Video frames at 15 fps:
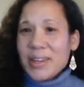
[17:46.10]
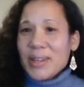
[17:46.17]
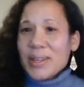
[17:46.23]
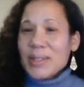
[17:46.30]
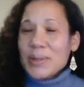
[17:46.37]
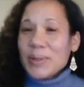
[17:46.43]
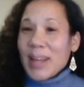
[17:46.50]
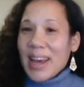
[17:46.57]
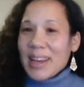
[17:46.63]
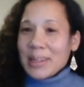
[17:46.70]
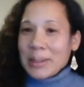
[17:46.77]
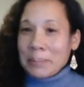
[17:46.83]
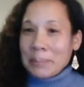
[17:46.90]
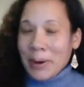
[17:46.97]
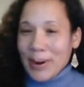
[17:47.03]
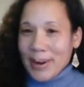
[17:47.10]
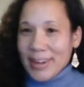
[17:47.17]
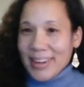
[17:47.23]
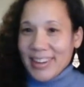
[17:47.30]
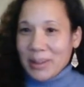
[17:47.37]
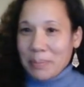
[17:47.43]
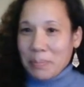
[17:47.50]
So Langley
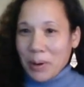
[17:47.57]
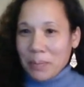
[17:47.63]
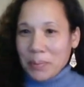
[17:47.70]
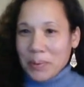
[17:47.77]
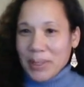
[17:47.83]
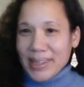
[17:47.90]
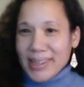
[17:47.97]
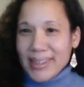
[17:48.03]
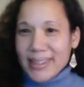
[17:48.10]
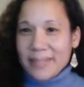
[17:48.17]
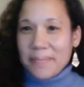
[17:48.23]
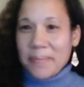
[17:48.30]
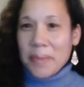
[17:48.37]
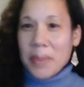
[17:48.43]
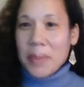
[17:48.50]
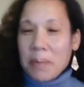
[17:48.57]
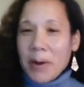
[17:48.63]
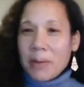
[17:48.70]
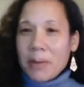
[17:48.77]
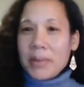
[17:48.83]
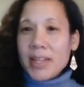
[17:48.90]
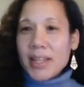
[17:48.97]
Park in the purple line. The
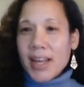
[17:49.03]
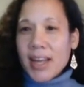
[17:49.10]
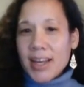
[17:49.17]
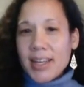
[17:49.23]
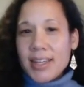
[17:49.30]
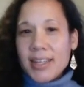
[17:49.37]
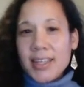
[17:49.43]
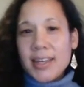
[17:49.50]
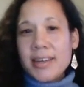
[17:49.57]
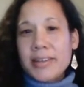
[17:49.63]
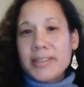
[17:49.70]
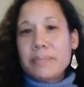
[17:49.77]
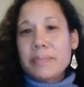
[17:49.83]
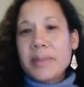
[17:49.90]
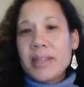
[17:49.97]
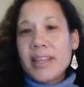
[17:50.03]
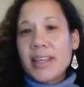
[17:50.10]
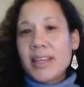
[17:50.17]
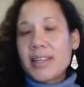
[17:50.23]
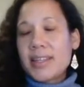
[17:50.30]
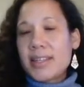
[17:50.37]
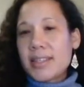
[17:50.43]
purple line
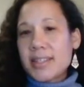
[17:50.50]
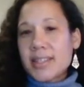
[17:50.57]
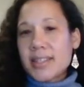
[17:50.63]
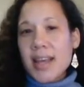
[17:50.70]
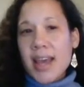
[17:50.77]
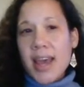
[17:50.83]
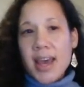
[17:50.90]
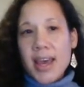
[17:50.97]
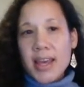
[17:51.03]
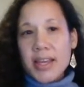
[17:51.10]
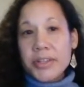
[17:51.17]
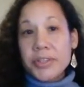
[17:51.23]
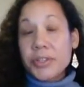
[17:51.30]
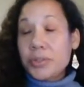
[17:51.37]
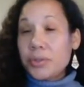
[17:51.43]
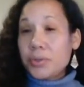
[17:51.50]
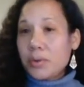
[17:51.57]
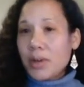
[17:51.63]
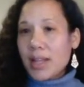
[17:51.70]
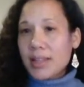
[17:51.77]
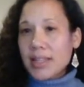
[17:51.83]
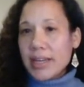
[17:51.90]
is a
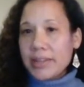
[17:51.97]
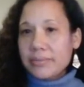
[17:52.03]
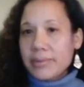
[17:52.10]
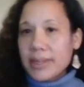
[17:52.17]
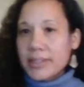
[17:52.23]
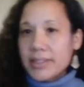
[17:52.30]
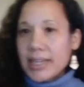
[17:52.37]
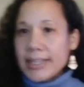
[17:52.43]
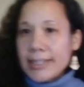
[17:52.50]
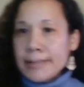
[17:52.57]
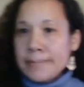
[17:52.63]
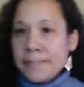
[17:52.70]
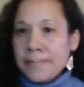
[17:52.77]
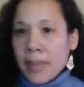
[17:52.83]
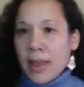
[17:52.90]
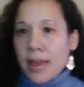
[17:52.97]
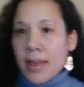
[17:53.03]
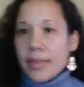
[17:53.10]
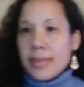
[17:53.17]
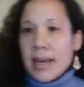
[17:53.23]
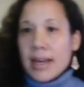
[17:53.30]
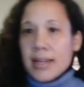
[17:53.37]
new light rail line
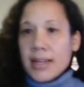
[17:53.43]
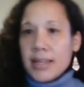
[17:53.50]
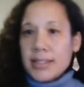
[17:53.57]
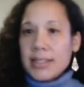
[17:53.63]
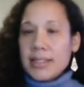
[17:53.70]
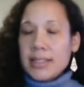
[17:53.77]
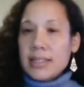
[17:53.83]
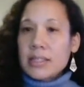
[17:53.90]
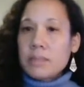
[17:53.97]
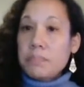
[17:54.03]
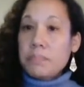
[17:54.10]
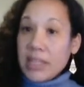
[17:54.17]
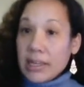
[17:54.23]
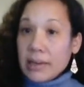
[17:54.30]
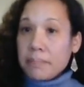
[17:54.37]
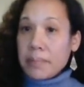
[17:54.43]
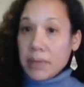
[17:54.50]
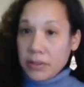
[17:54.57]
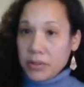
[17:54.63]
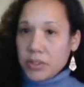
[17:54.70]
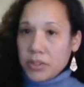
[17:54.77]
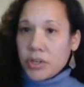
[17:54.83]
that is being
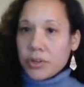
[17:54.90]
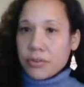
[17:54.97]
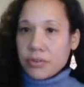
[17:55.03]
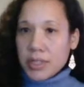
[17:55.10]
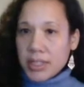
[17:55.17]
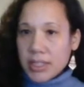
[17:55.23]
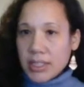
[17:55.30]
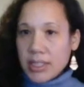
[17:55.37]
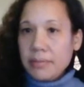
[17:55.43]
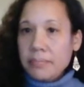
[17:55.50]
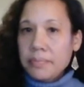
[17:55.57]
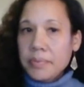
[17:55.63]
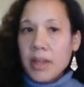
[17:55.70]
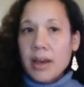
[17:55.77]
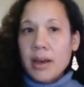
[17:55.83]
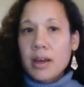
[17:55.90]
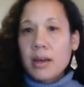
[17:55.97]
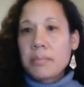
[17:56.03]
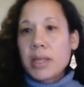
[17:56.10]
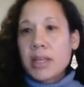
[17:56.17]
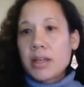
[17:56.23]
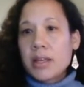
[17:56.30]
built currently
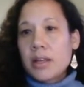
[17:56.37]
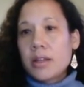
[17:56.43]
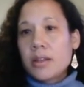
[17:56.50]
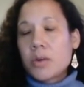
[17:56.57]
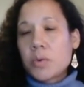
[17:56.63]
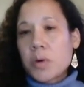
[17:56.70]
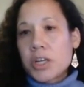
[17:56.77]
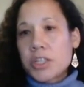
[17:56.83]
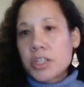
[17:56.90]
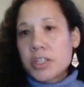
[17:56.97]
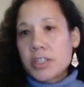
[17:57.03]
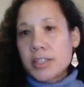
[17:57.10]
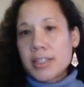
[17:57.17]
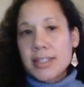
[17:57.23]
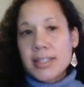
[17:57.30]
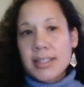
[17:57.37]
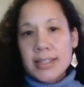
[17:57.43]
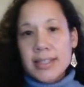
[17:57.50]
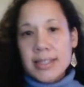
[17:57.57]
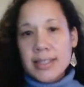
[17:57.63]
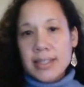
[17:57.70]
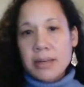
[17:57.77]
in the Washington,
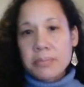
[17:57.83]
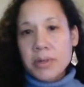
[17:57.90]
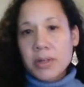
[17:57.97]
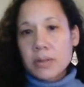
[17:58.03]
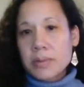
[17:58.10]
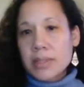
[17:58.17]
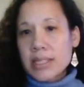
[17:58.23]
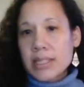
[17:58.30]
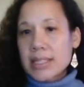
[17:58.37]
D.C. suburbs.